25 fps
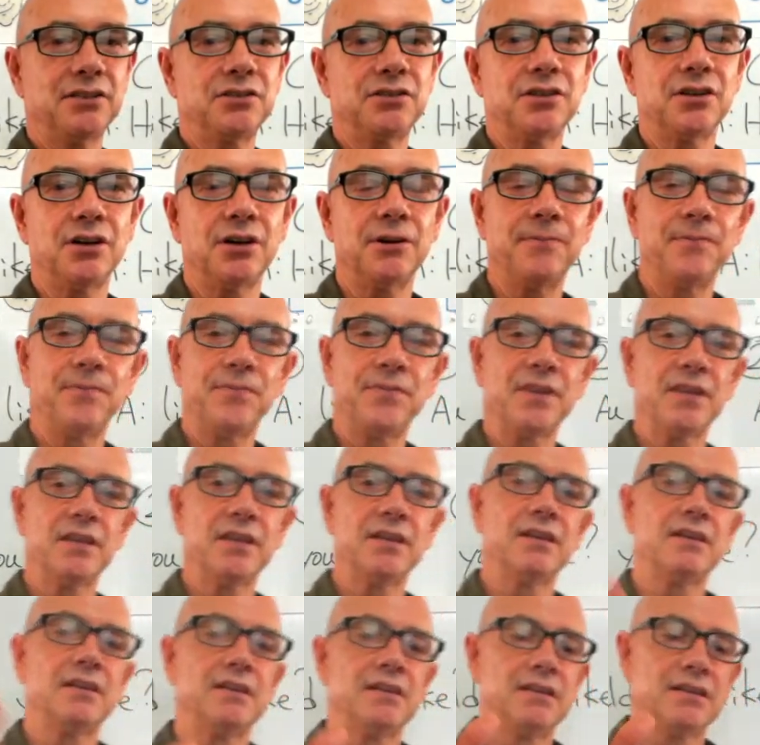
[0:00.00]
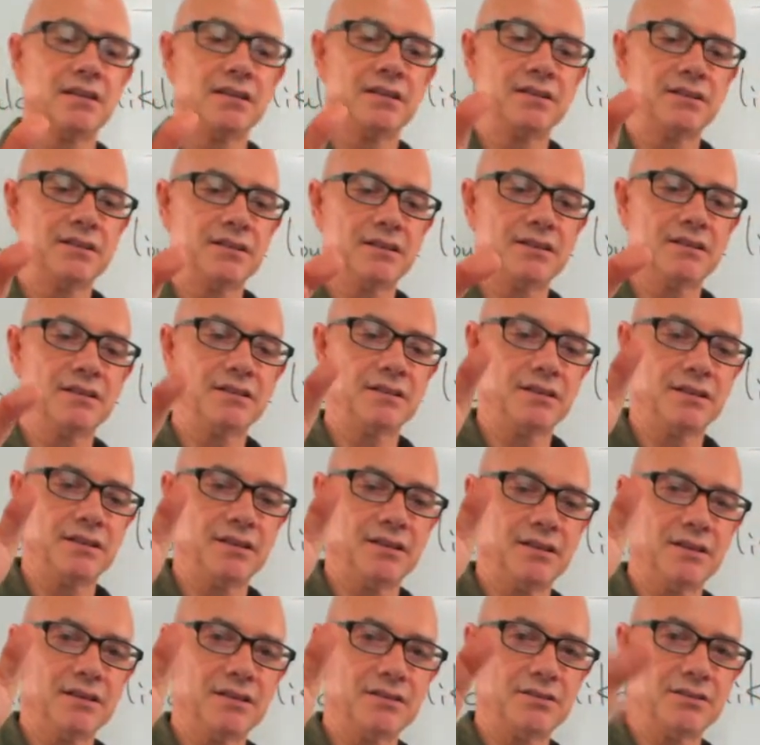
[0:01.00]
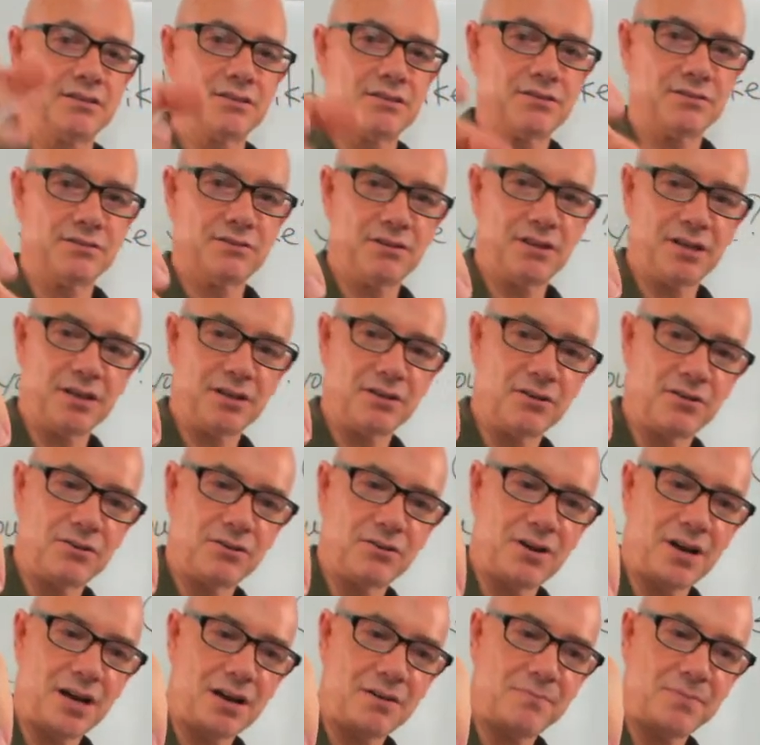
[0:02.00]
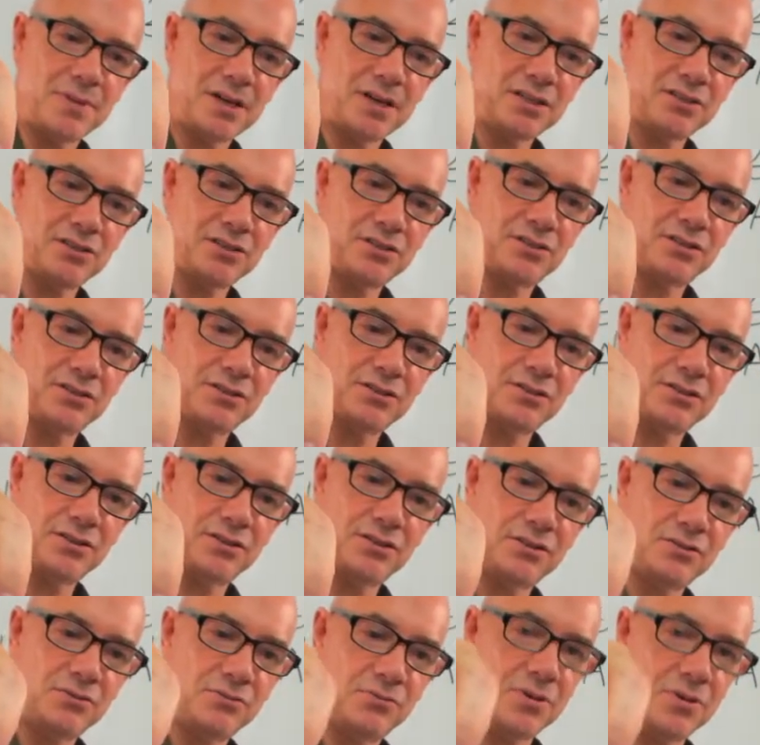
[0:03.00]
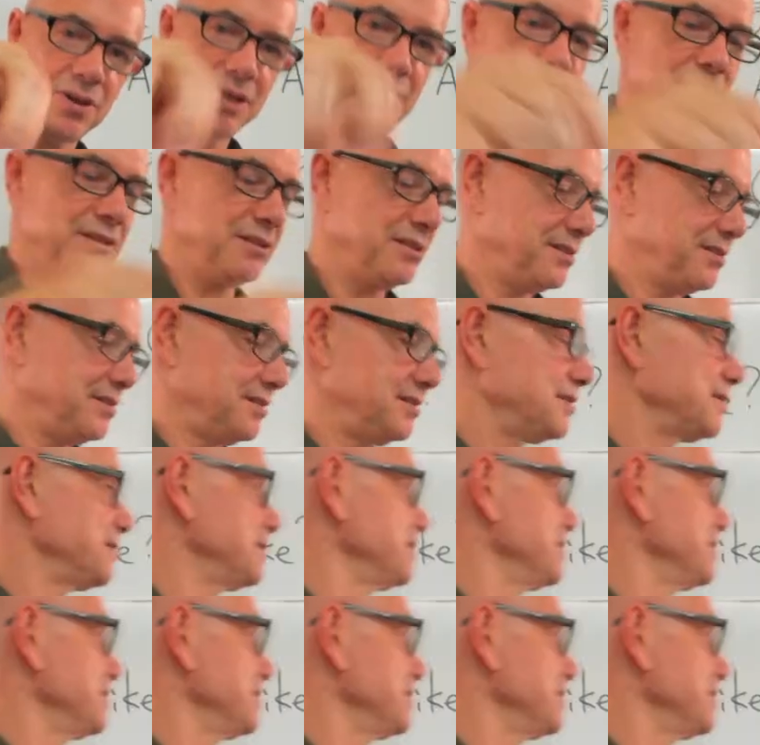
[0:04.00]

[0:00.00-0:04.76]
so, so like, oh, how much do you want?